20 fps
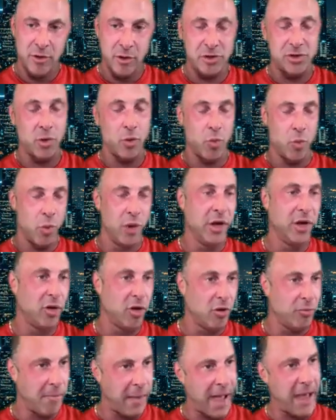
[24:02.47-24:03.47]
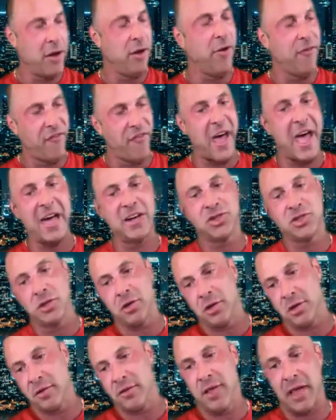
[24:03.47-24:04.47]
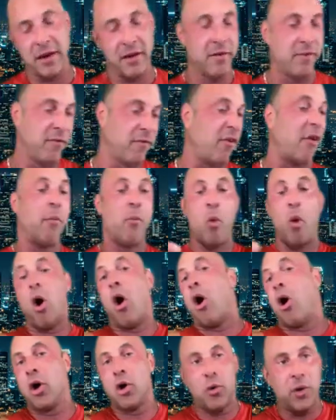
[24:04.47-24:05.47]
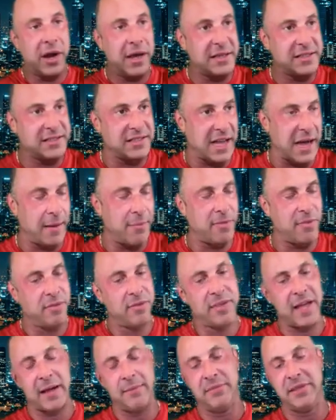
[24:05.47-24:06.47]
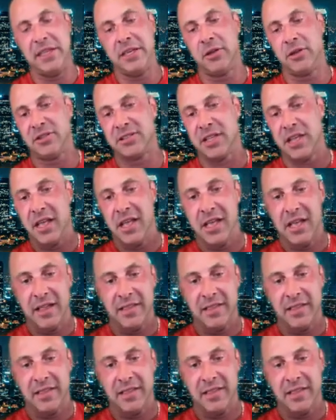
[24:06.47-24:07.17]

Those are real manufactured, like from Walgreens type type deals.